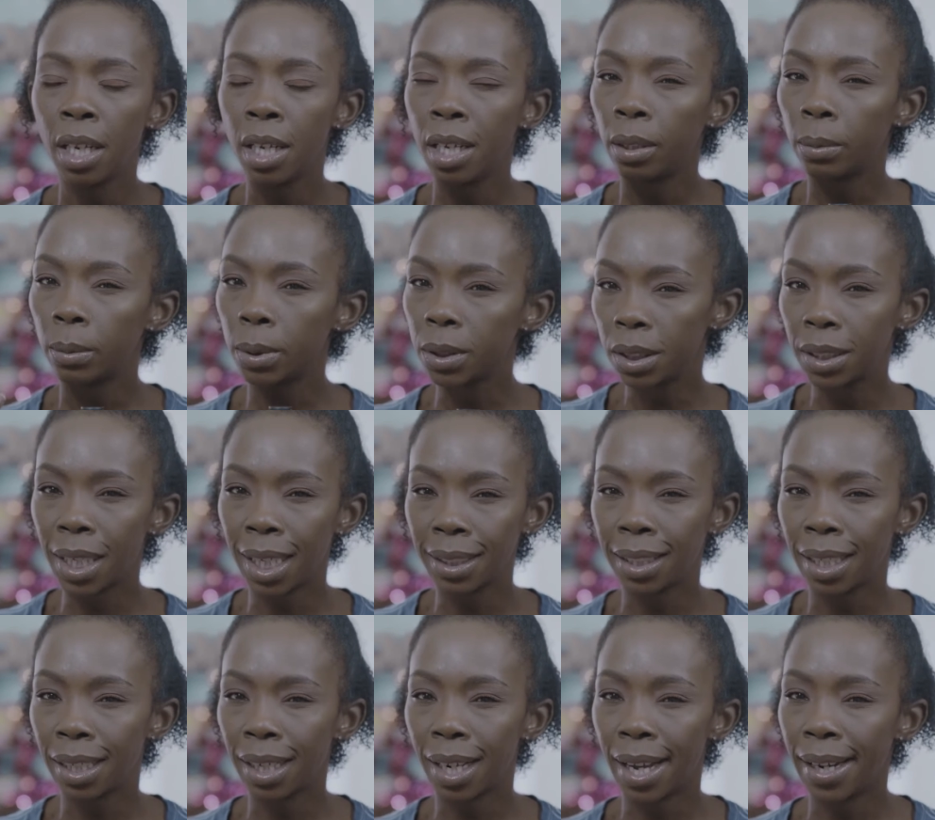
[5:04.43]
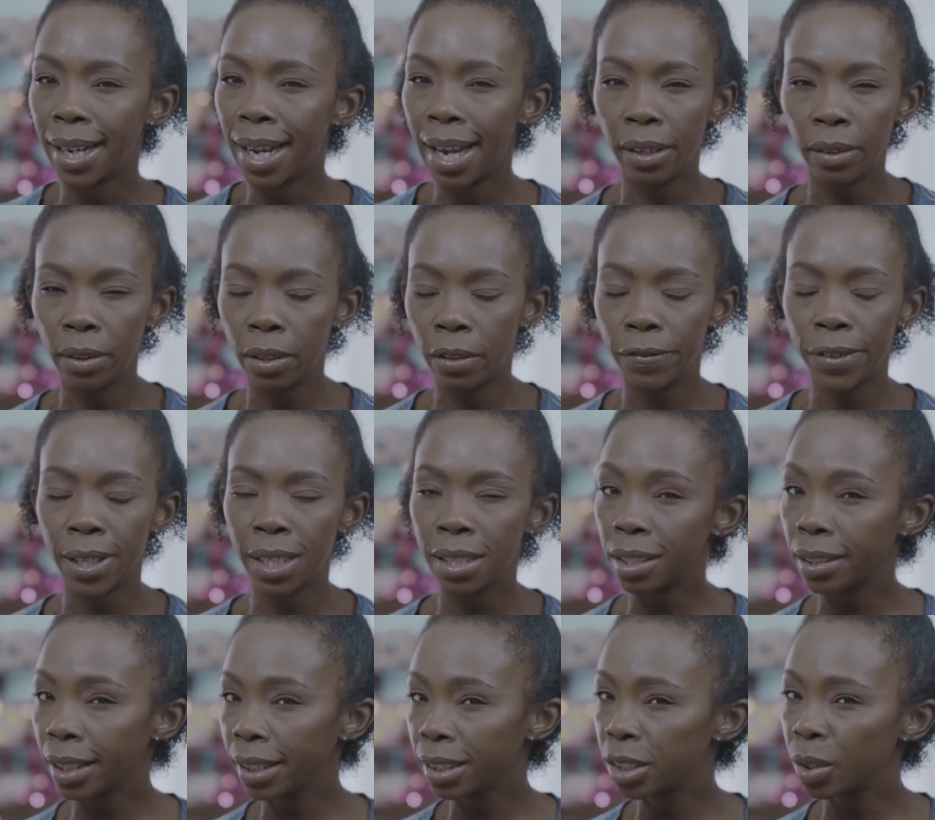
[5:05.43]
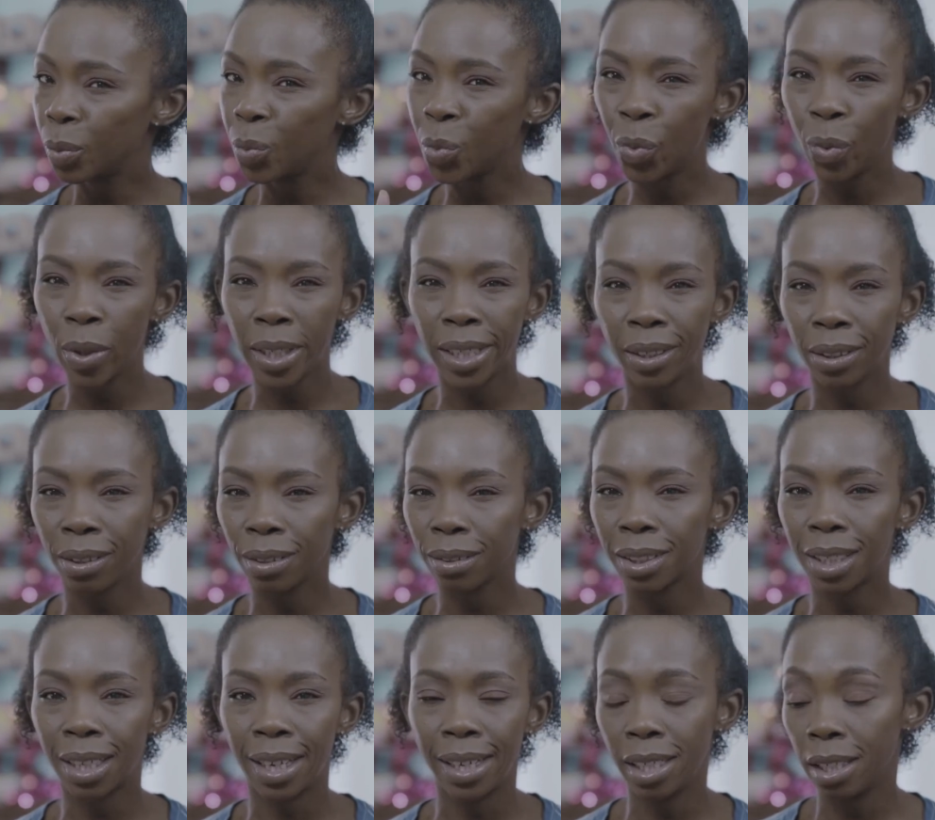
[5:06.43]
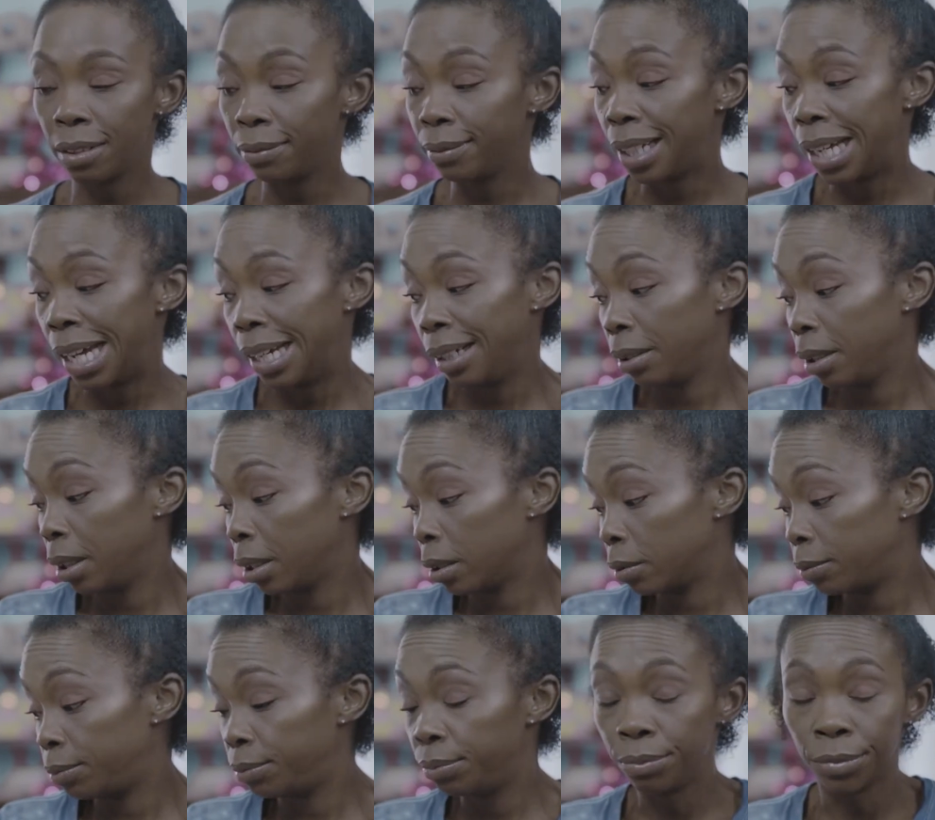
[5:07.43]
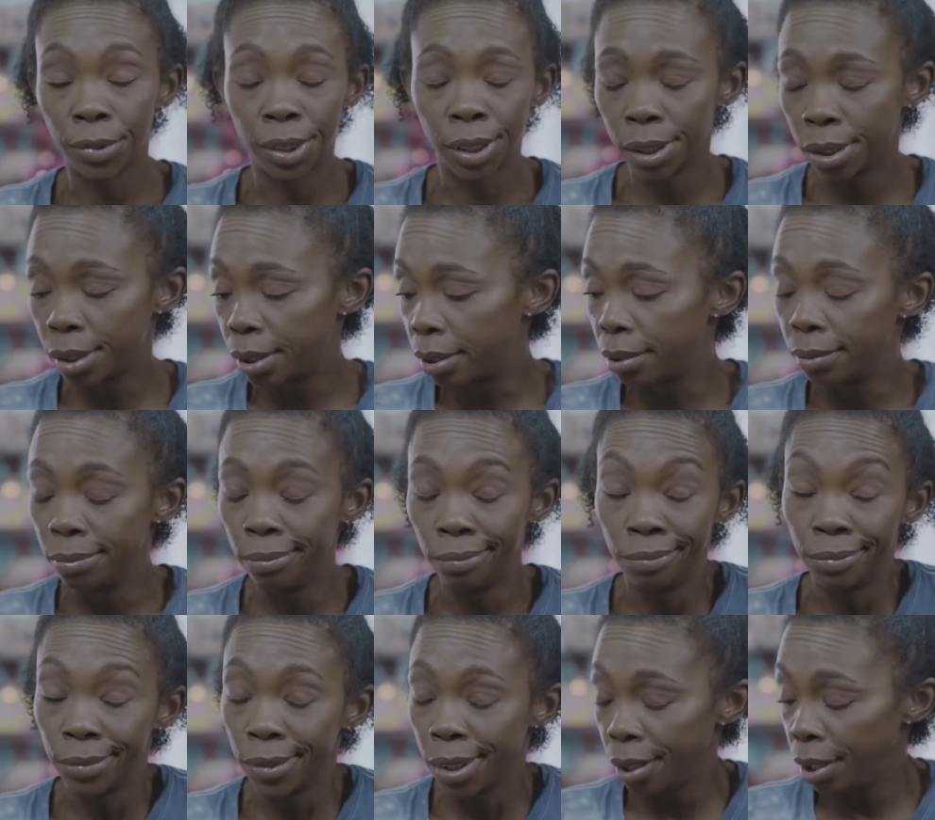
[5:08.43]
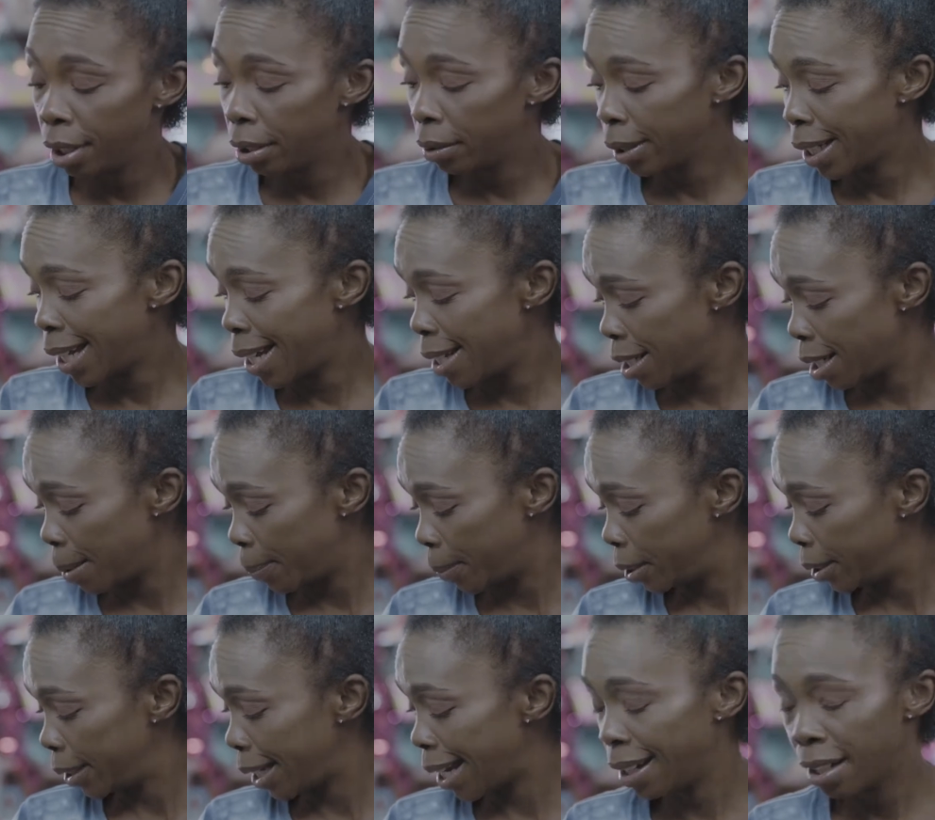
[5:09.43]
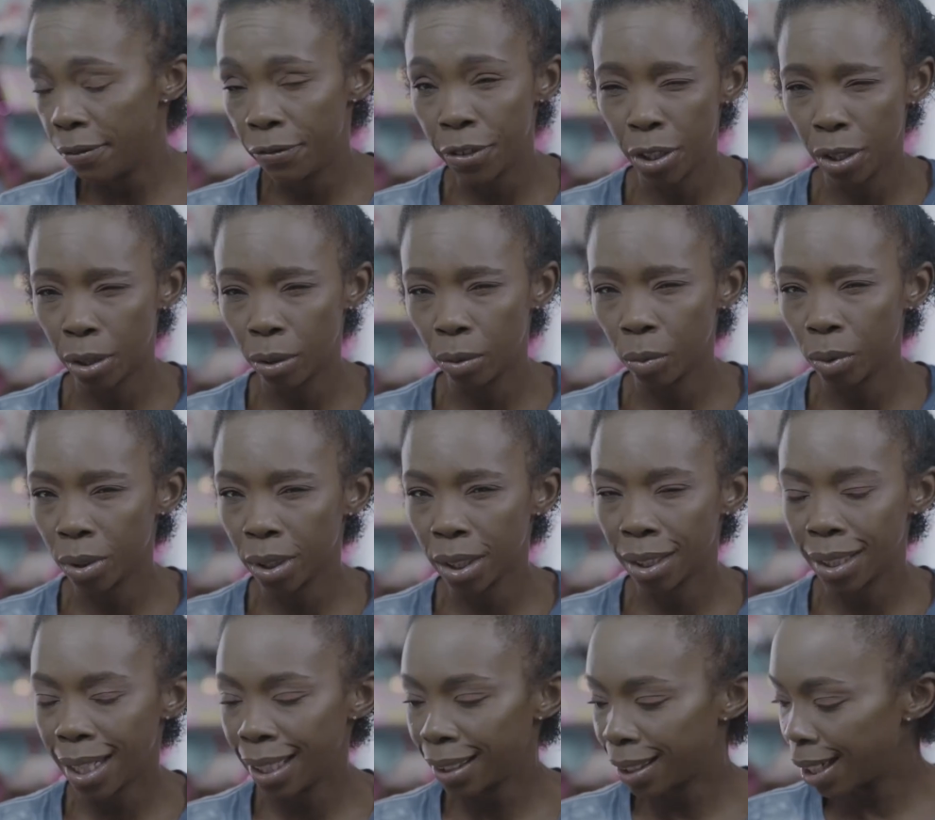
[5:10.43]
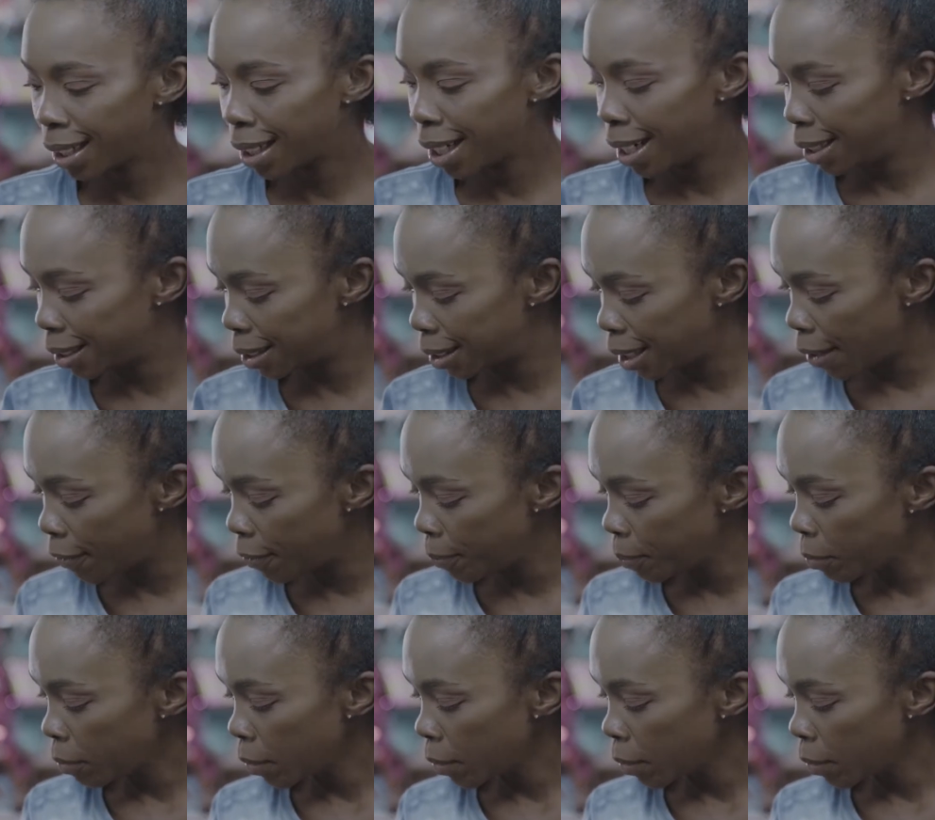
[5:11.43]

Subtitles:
was not that high. I don't know if that's like some weird kind of, I don't know, just, you know, heads up on that if you don't really like that kind of stuff.